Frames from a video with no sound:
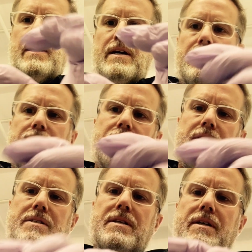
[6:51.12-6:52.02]
and you can
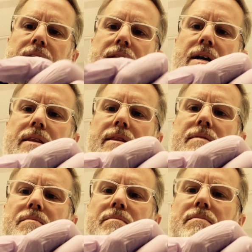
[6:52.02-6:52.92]
see that
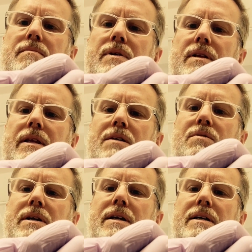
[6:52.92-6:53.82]
the
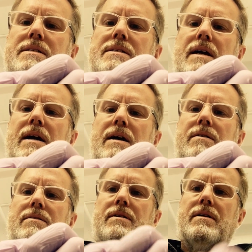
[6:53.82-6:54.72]
liquid is
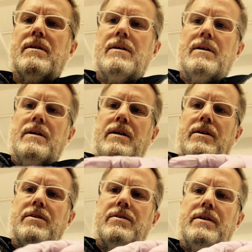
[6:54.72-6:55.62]
down
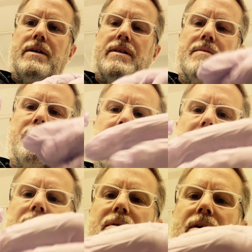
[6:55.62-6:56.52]
here in the
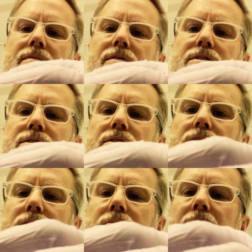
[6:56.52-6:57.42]
bottom of the tube.